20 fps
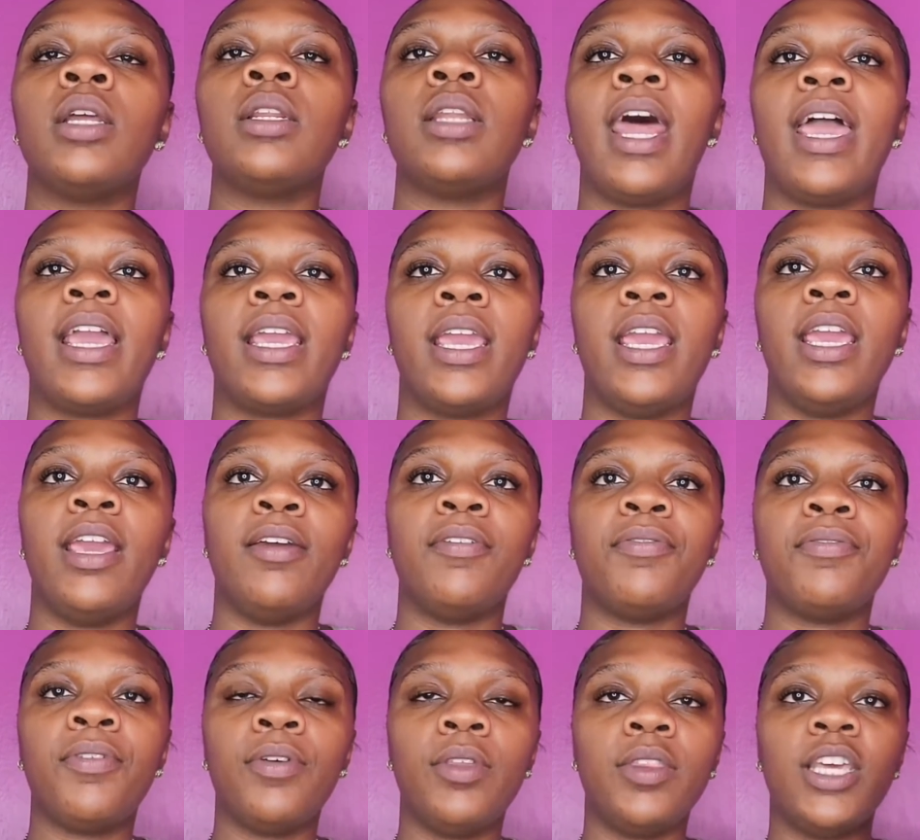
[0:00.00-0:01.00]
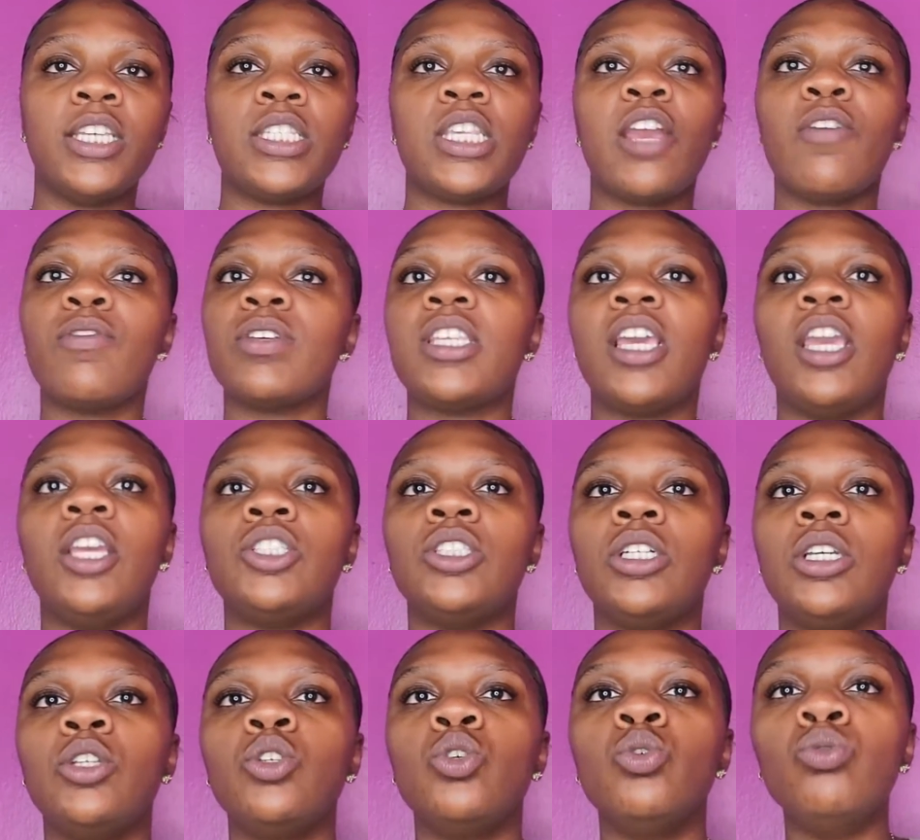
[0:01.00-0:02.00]
like if there's
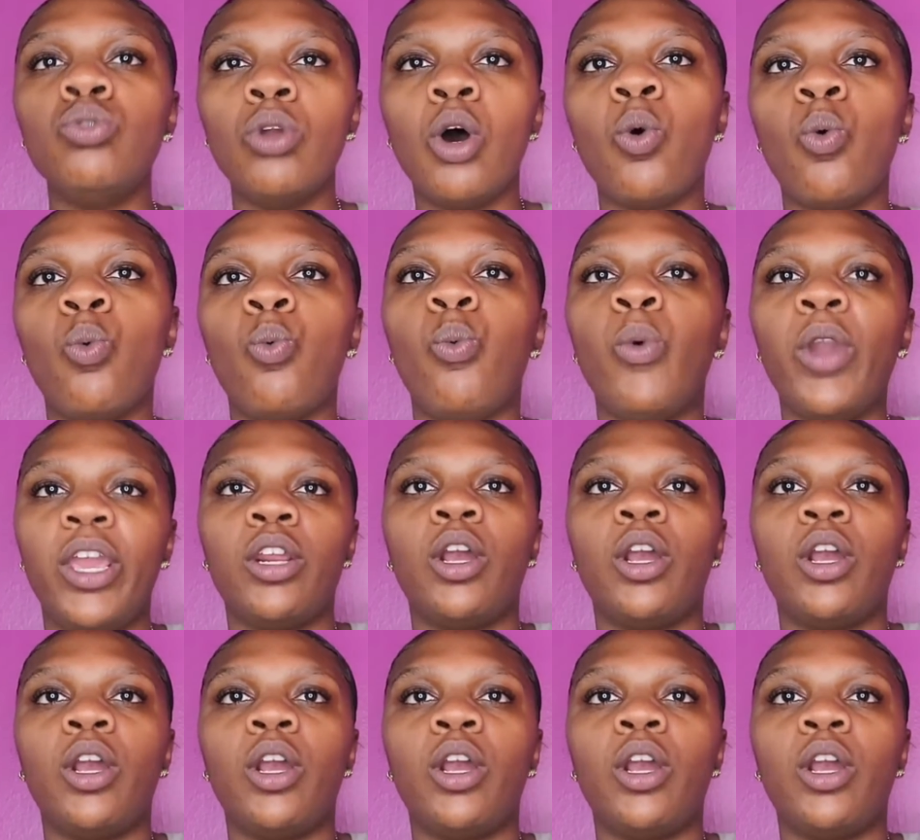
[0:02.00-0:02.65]
irritation, you know where to